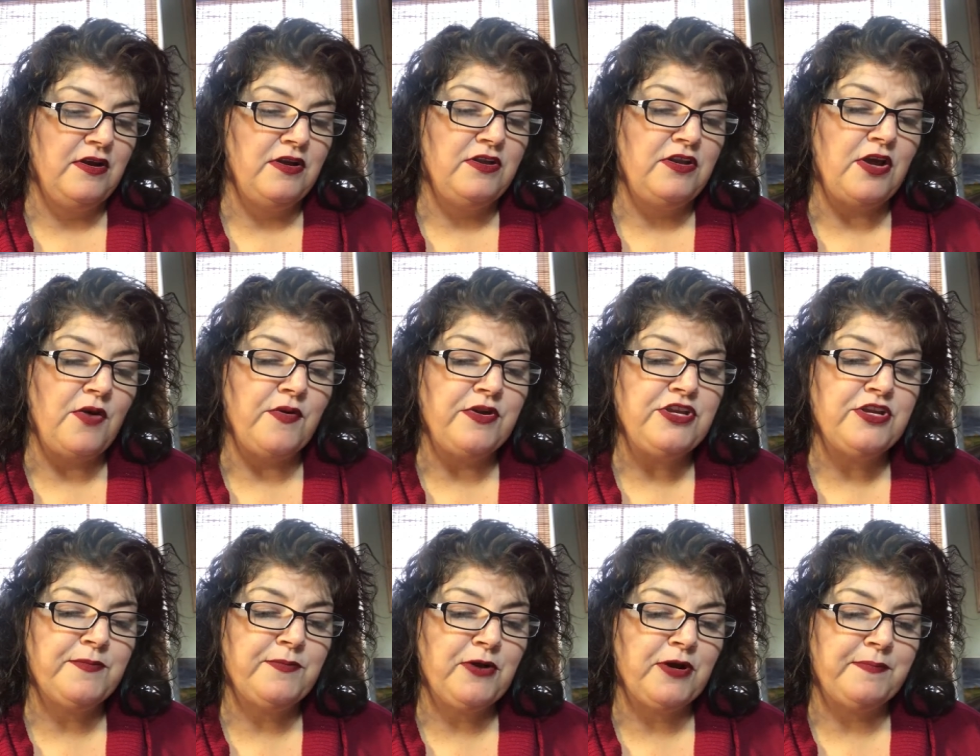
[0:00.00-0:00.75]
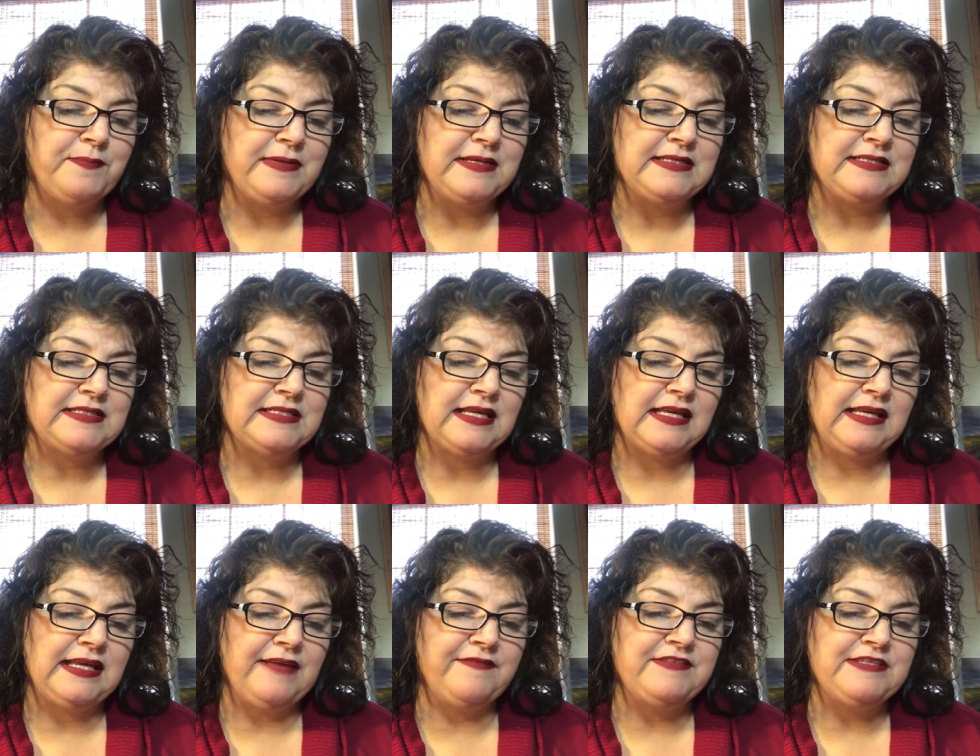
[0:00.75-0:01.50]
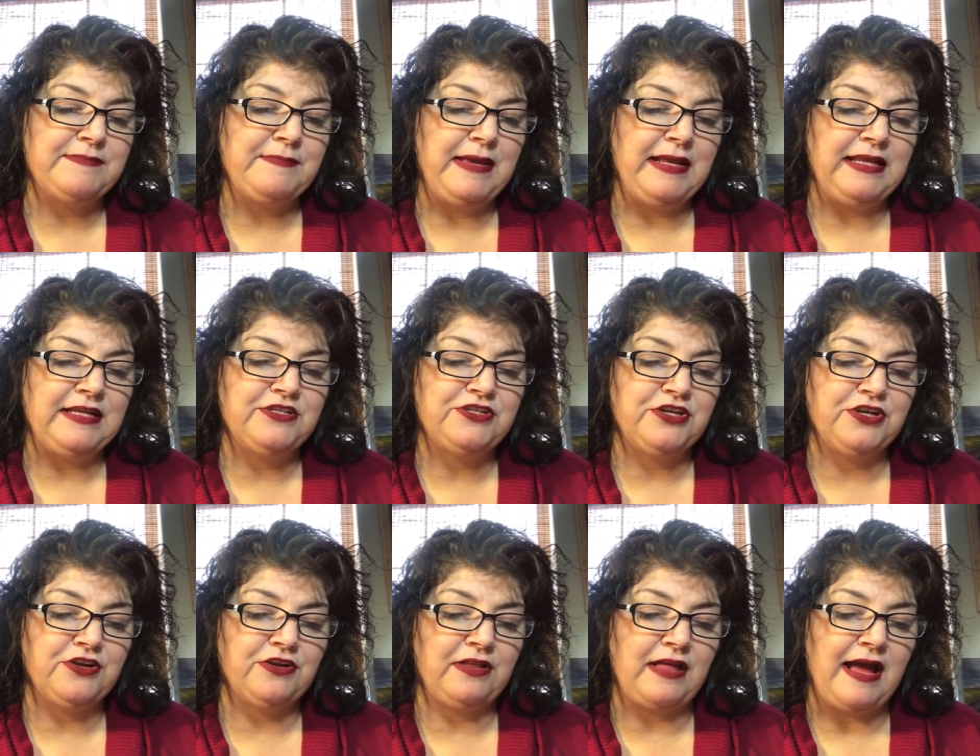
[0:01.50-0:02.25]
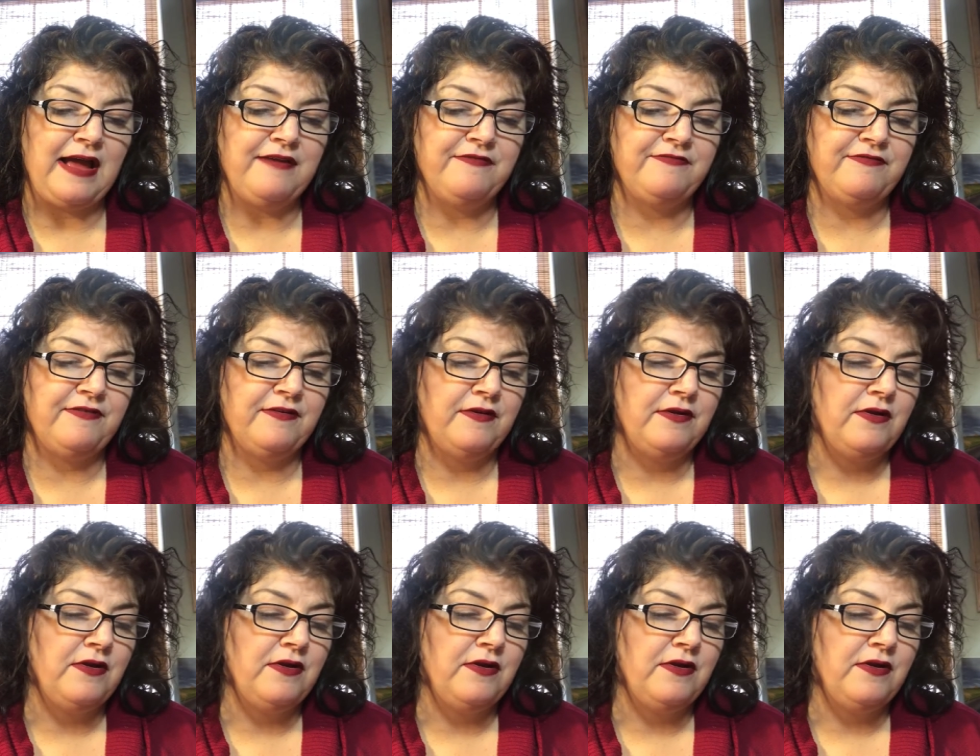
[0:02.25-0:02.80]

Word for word: Knowing your purpose gives meaning to your life.